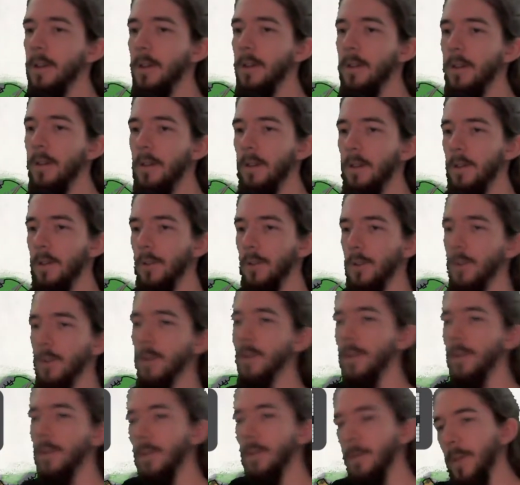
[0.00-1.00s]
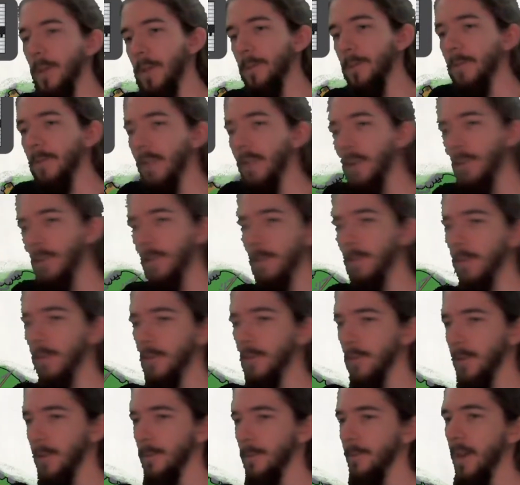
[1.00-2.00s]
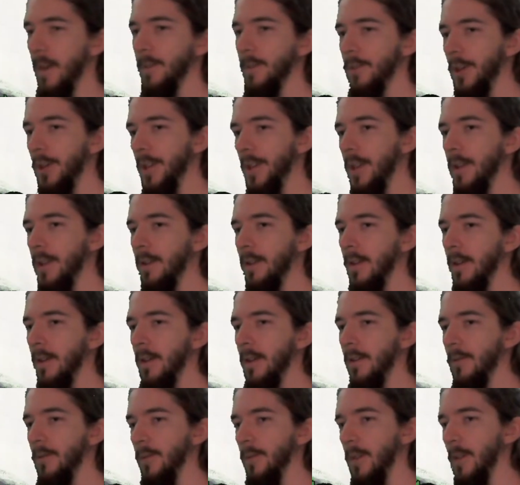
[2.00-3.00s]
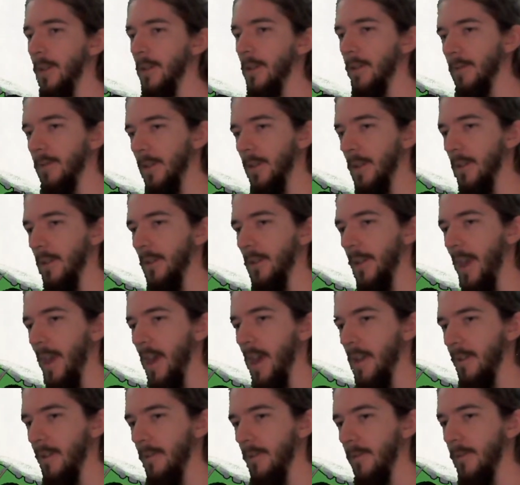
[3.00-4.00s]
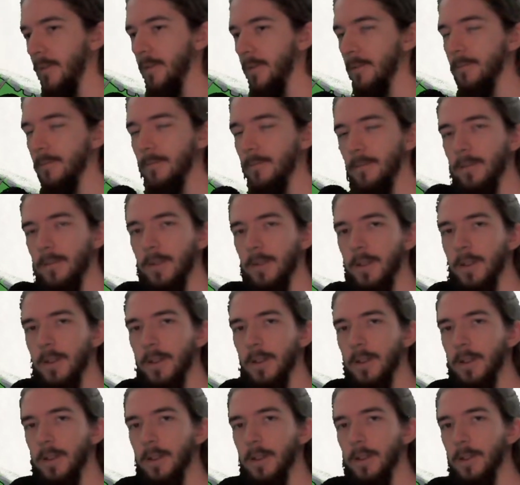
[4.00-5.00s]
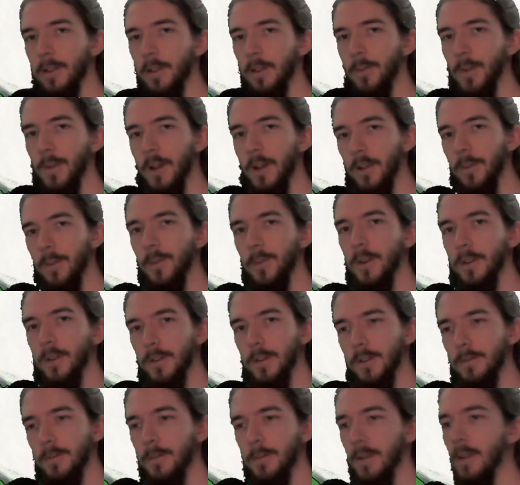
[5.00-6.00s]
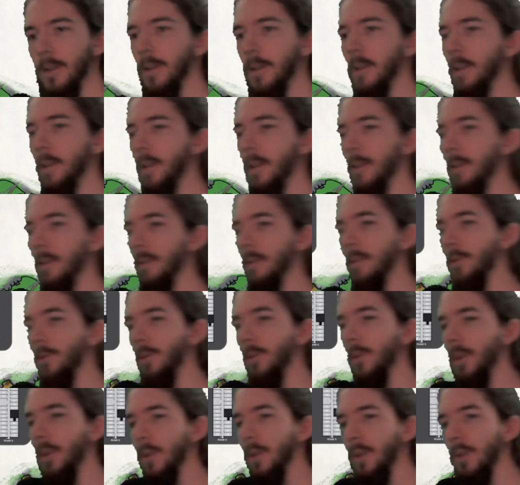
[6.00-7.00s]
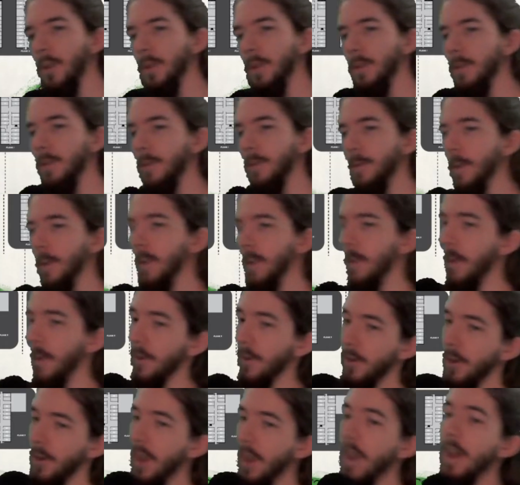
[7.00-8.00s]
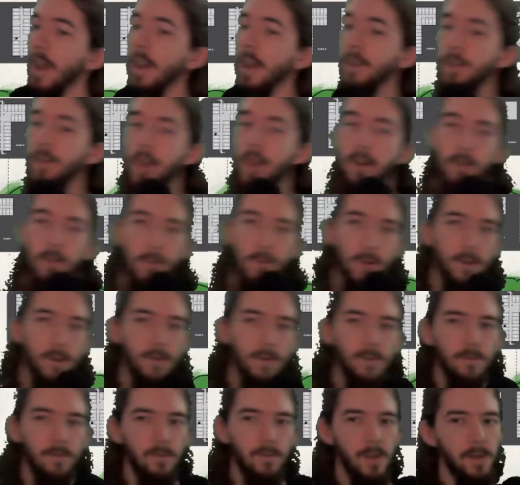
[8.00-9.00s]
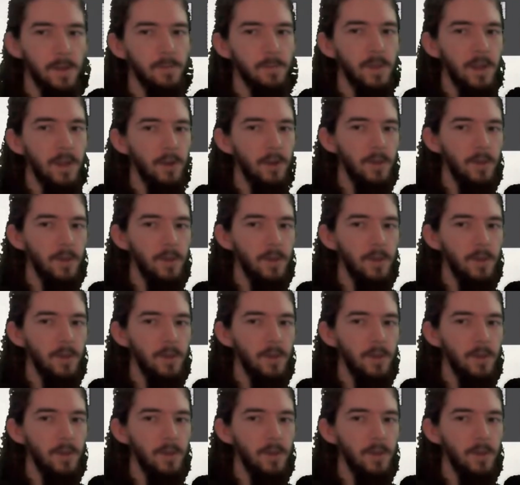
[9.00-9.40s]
So this is a map of customs from Map Genie with all of the scav spawns marked. So you know these are AI scav spawns, not player scav